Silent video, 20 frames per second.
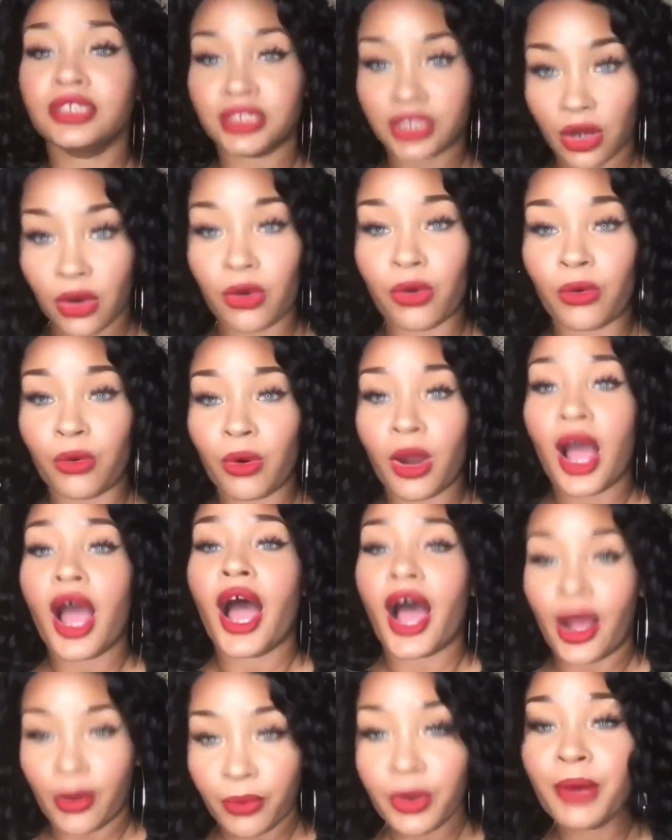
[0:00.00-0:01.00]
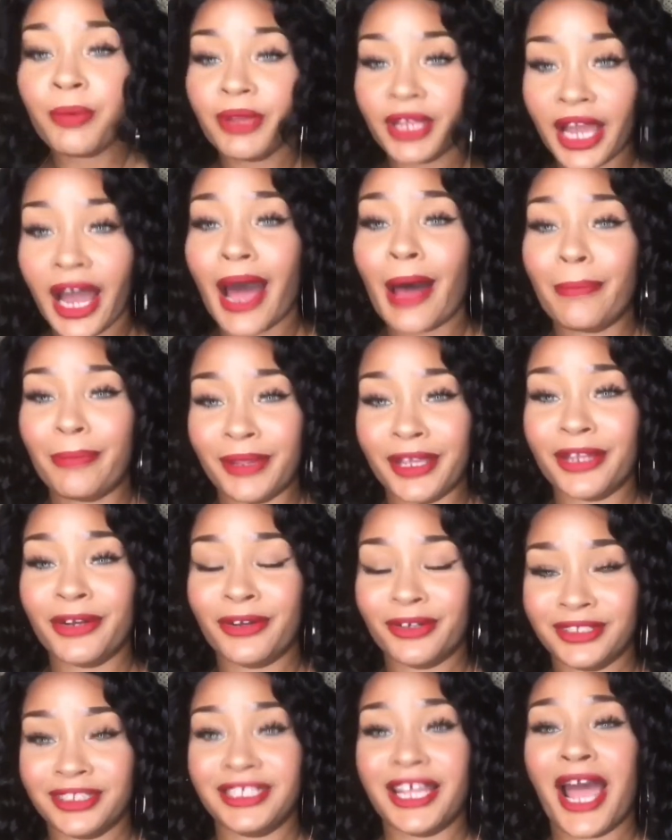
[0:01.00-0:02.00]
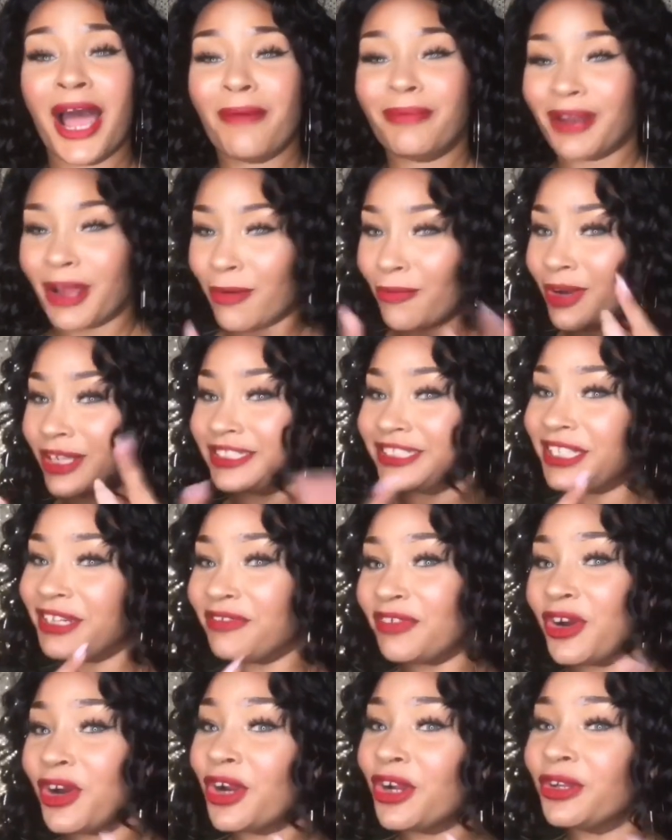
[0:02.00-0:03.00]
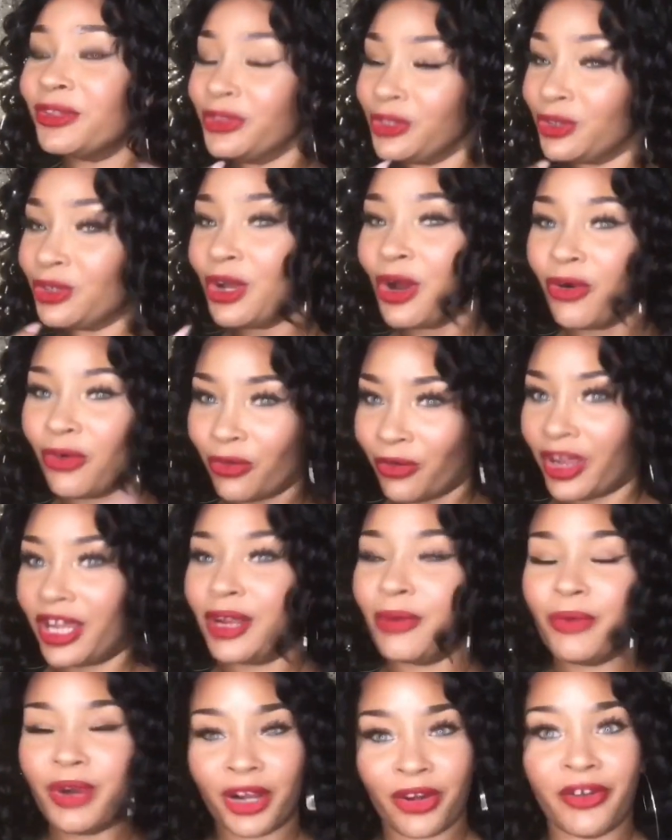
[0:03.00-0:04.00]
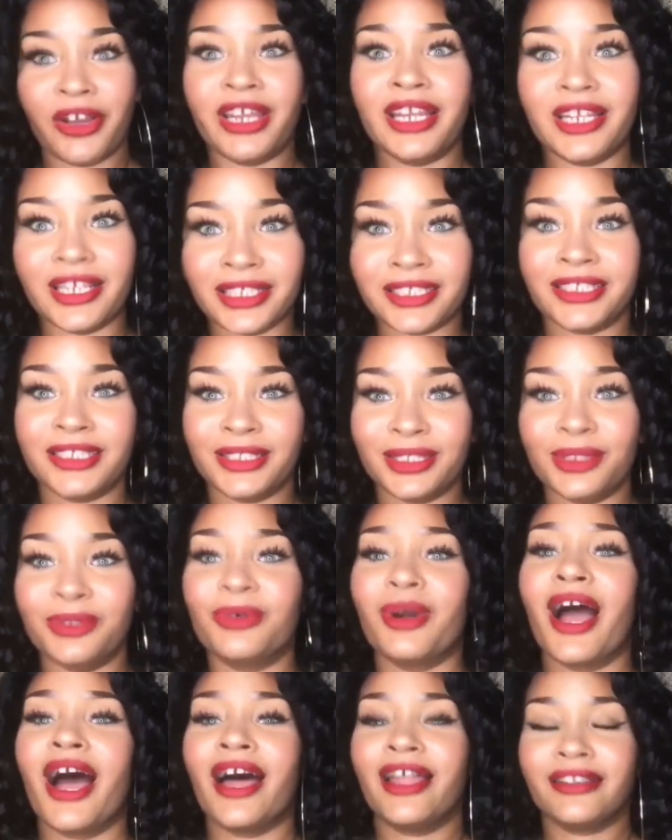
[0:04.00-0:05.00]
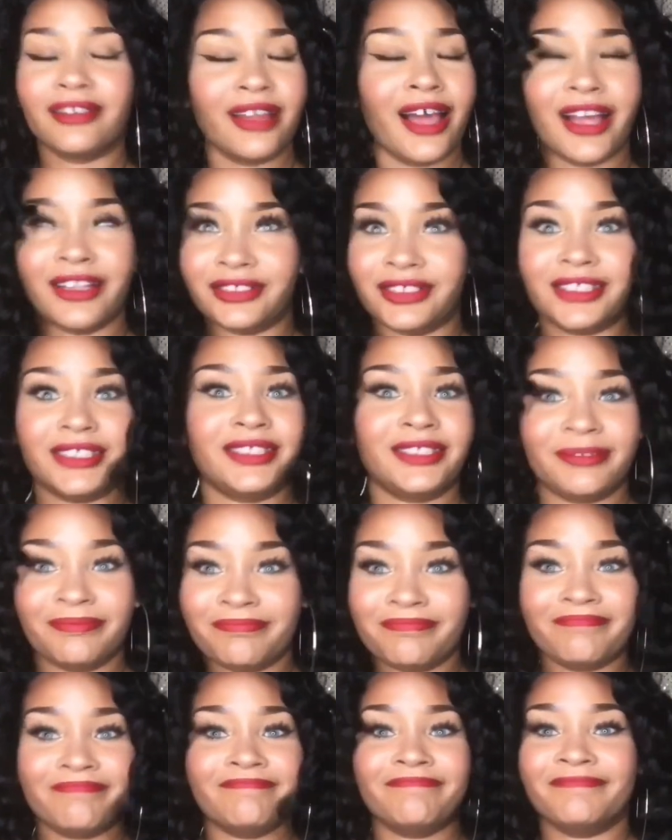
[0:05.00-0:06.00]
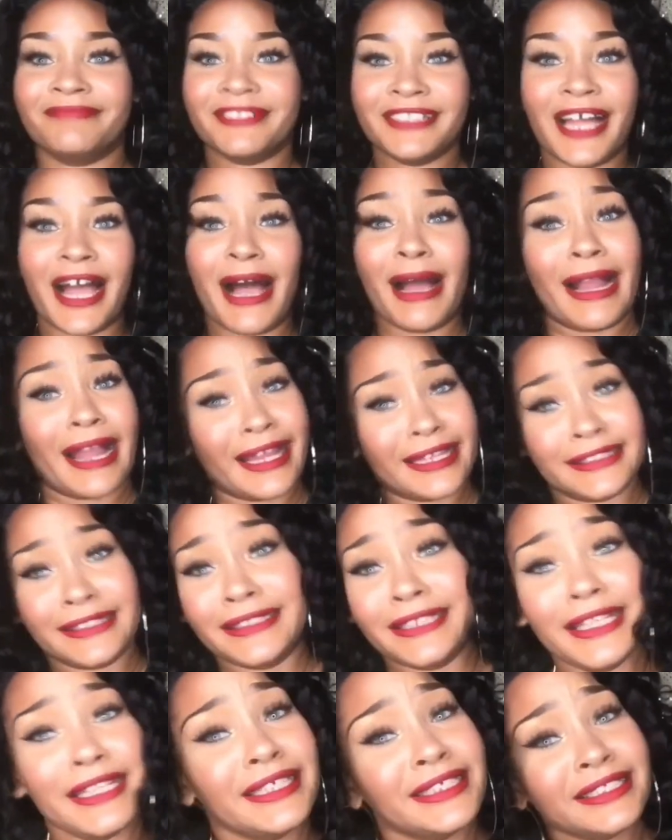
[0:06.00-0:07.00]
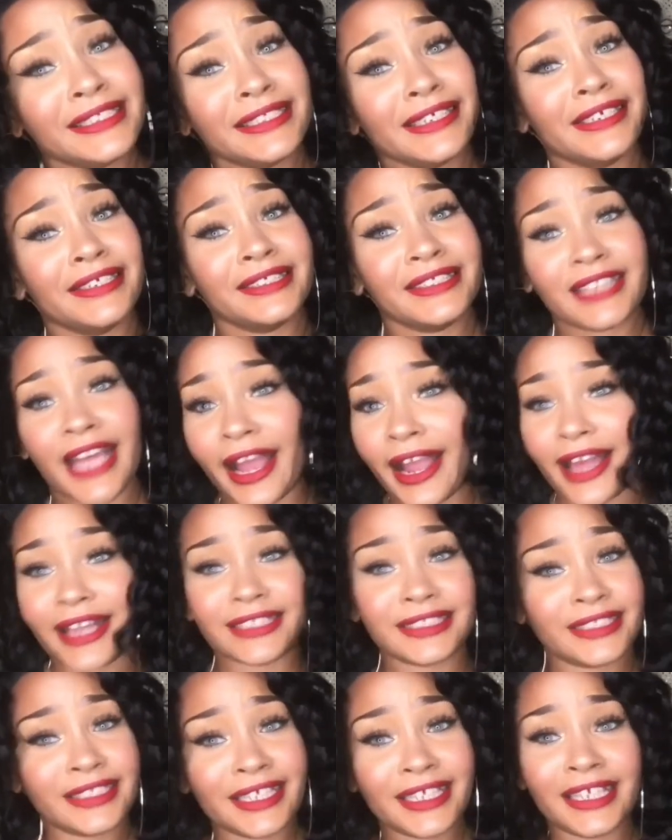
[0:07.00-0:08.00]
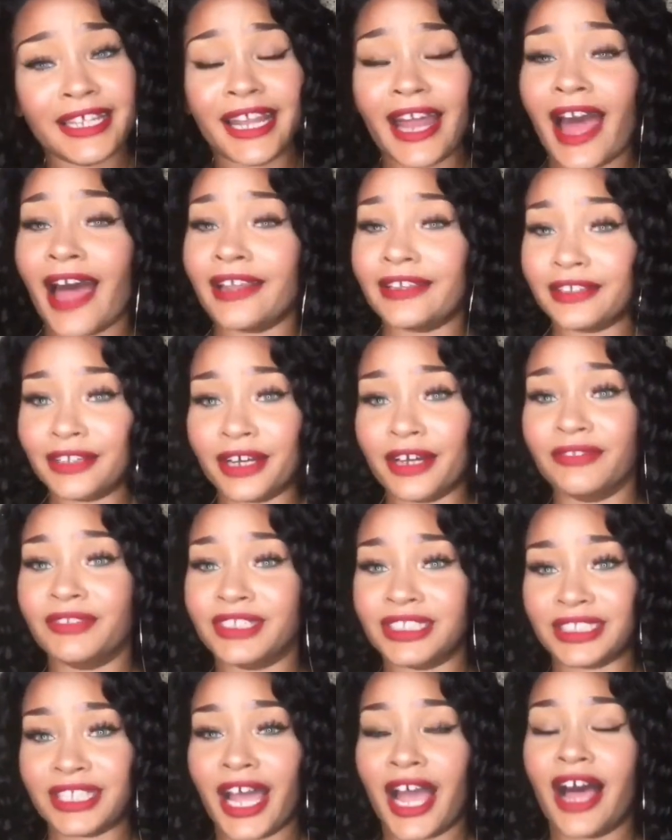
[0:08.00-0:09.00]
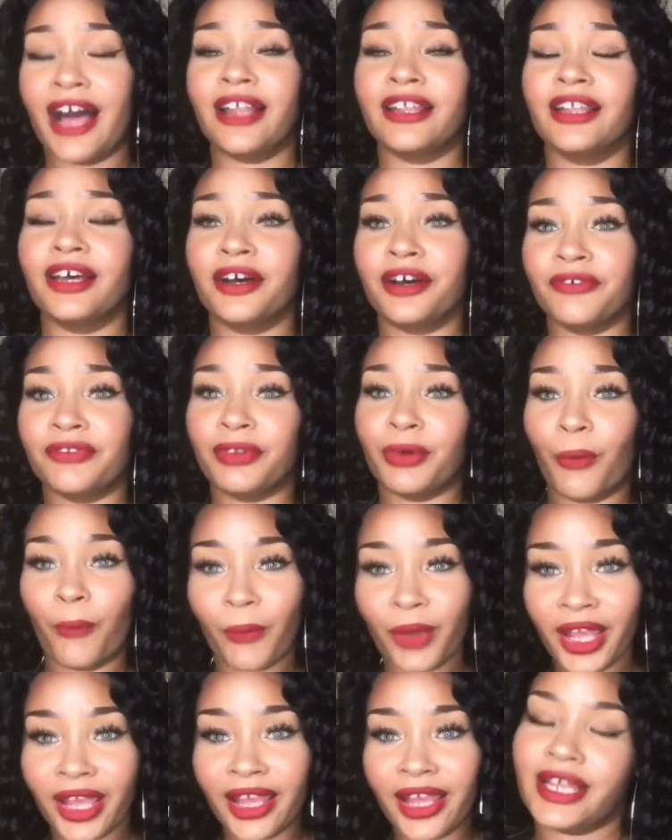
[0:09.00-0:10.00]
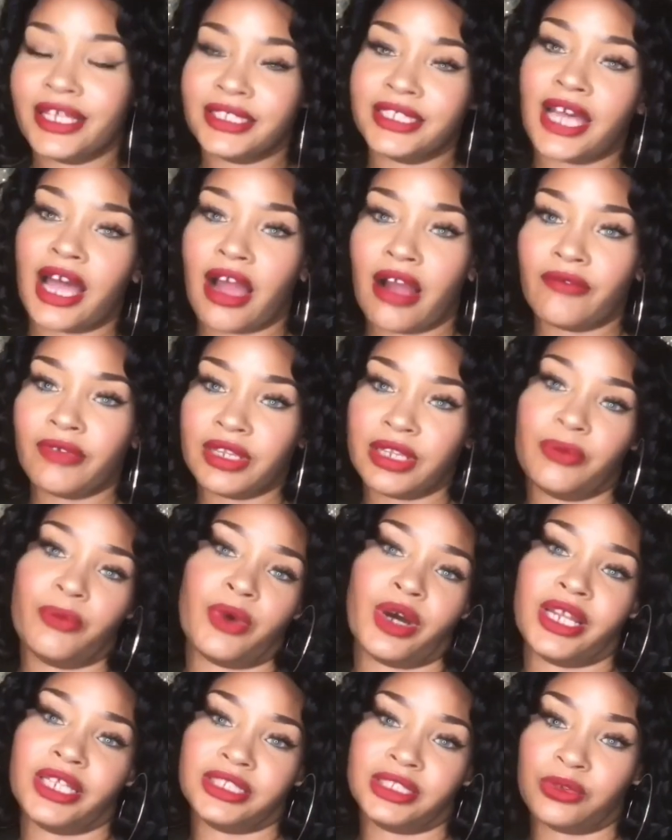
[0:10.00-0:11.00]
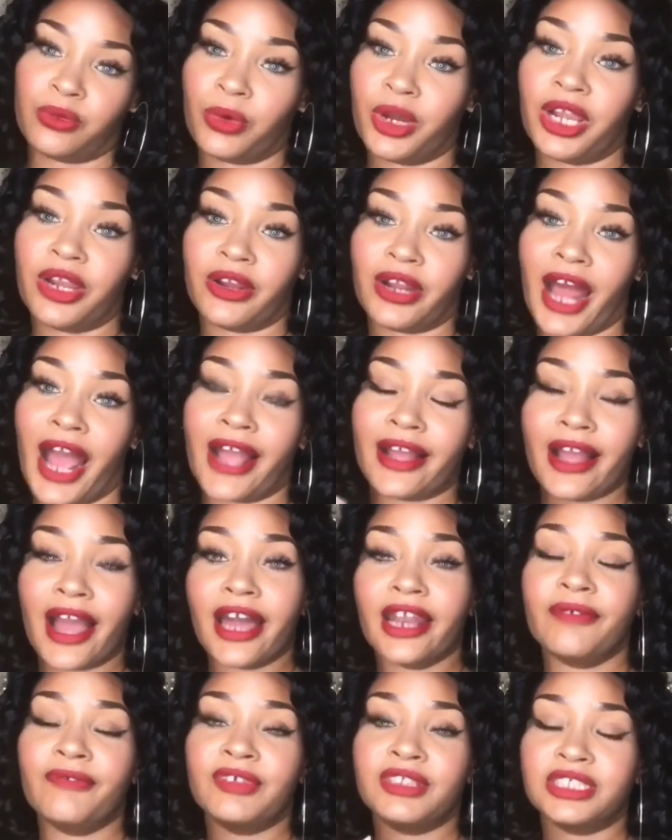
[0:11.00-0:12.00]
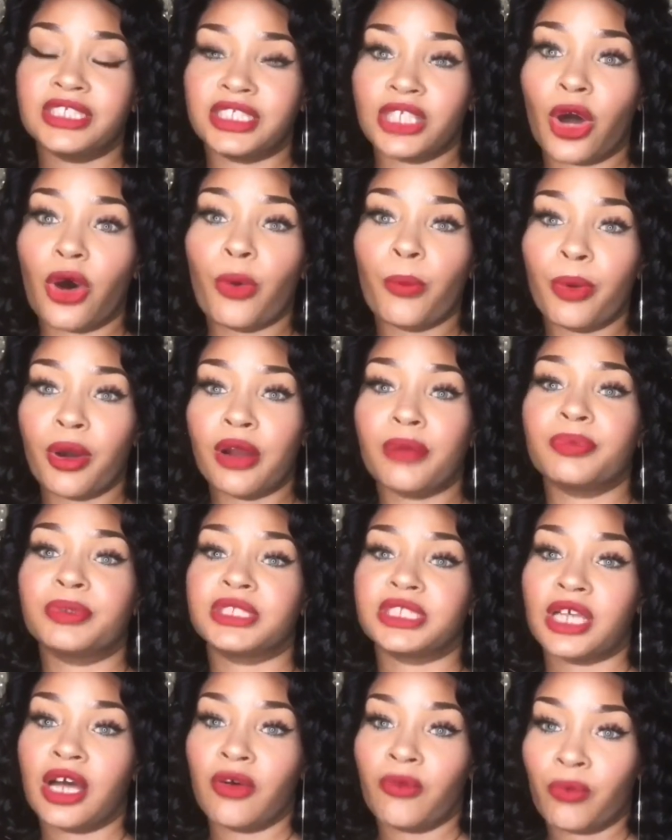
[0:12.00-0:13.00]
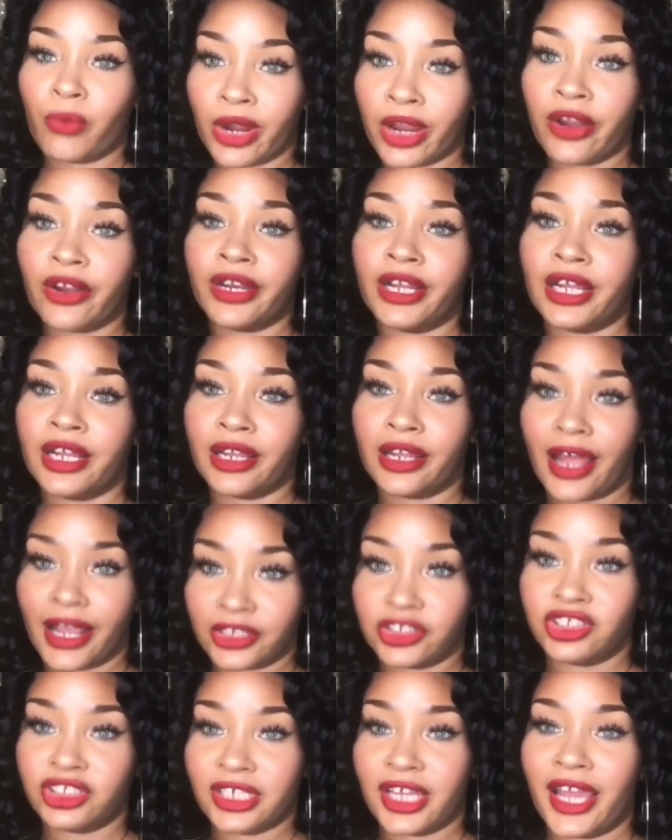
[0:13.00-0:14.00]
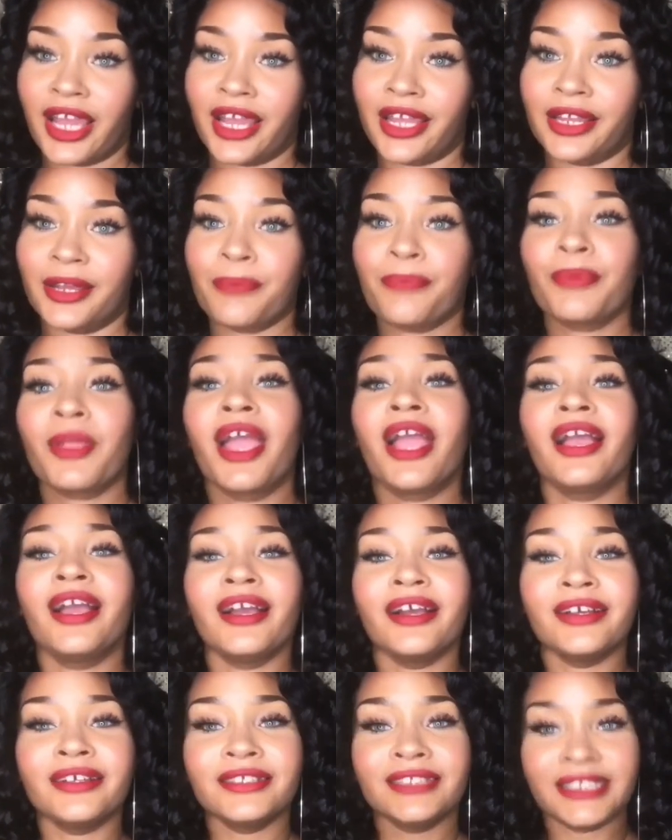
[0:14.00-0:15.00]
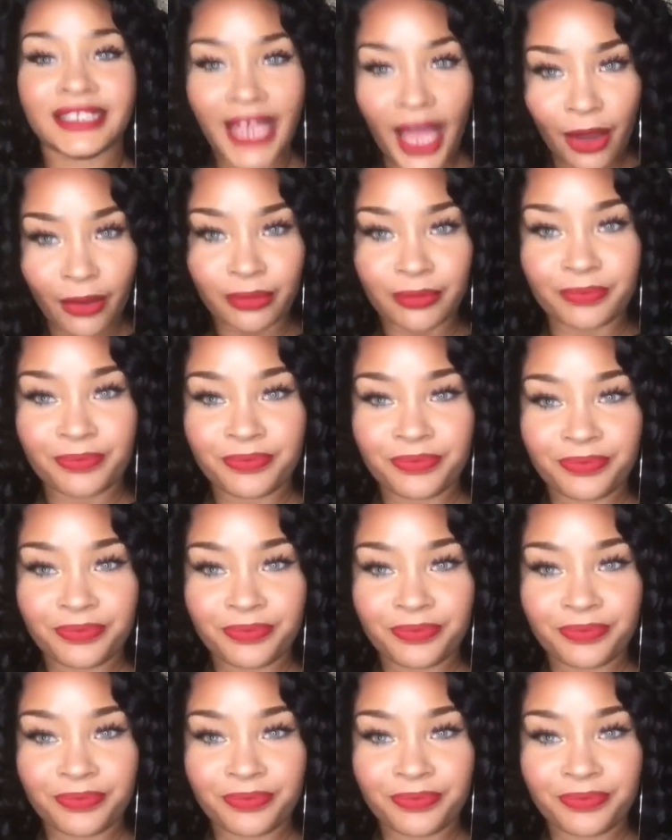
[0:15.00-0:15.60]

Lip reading: So, I will be copying her style, but I want to give her, you know, credit. What credit is due. I gotta steal it, sis. I gotta steal it. I love the style of the wig. That's how I really wanted to wear it. I got it for the sole purpose of wearing it like she had it. So,